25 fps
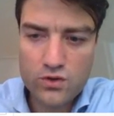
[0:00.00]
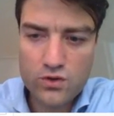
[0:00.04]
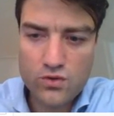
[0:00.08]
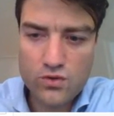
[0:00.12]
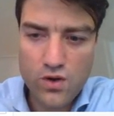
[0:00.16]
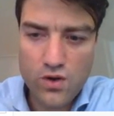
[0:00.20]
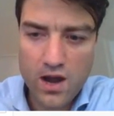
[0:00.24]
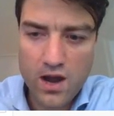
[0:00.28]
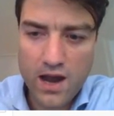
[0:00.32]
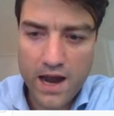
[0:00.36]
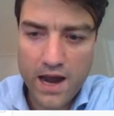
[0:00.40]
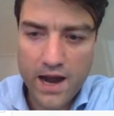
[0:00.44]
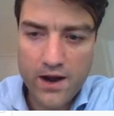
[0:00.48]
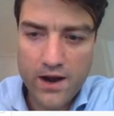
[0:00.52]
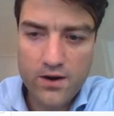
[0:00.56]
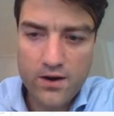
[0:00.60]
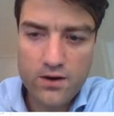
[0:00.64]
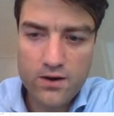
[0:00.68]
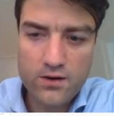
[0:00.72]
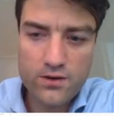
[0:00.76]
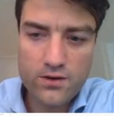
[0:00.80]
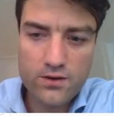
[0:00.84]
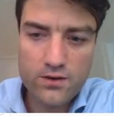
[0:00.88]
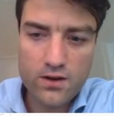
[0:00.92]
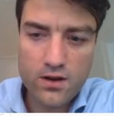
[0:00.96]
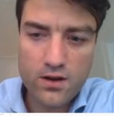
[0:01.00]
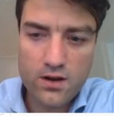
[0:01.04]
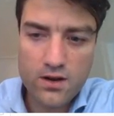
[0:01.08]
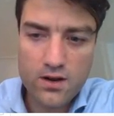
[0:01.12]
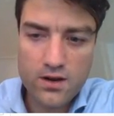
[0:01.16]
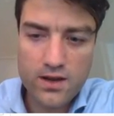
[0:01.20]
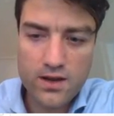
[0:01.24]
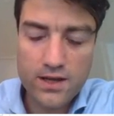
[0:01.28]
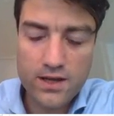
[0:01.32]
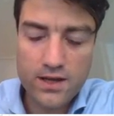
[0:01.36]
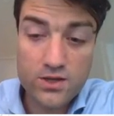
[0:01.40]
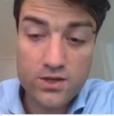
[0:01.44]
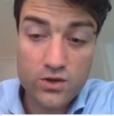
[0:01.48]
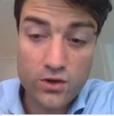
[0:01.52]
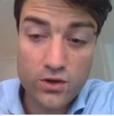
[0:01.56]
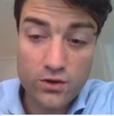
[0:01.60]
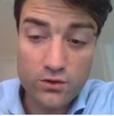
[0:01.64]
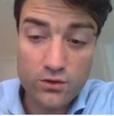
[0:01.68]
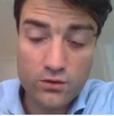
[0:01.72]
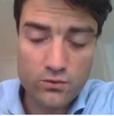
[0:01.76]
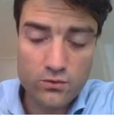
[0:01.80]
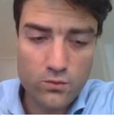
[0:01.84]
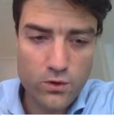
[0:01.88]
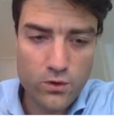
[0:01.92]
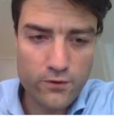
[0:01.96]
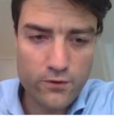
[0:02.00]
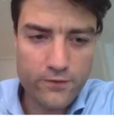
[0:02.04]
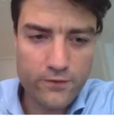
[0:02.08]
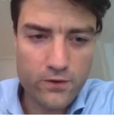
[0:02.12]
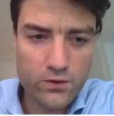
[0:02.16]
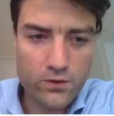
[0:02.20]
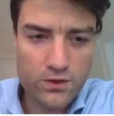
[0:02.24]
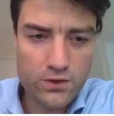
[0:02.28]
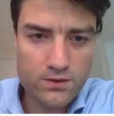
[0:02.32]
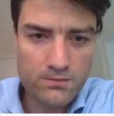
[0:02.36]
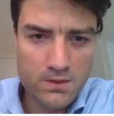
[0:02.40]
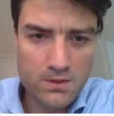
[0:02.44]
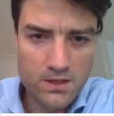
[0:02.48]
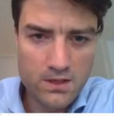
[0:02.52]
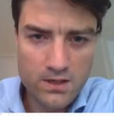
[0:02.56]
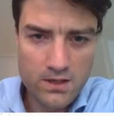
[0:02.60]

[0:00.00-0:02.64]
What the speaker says: to hire our external workforce.